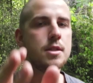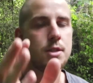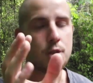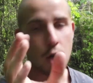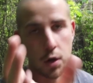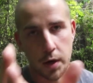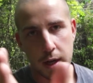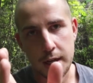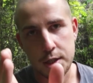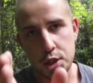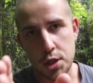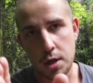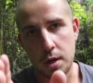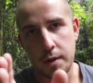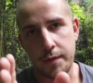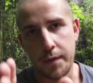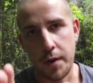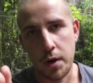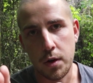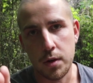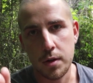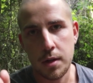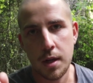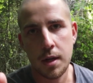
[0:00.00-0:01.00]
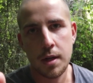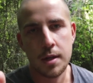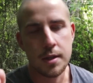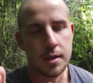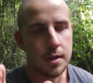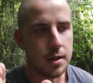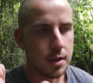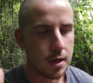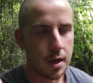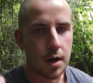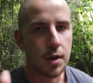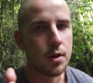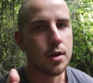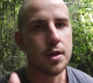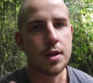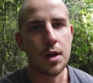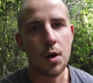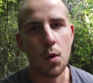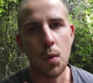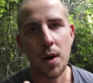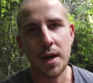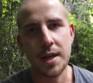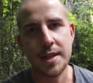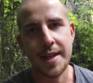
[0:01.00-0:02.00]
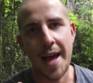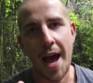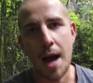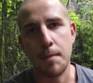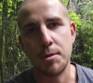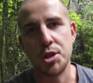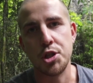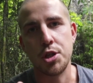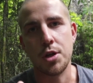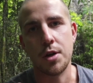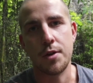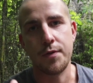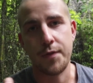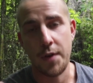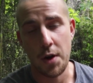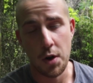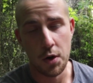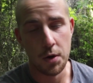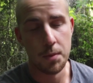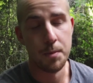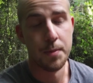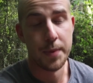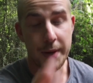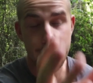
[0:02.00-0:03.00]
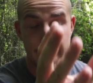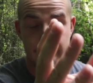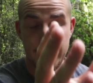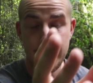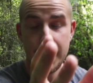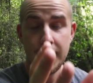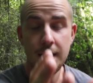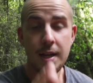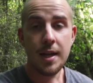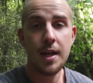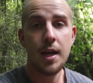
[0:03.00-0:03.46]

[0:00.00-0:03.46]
Don't hit your phone, you know, you don't want to damage your phone, but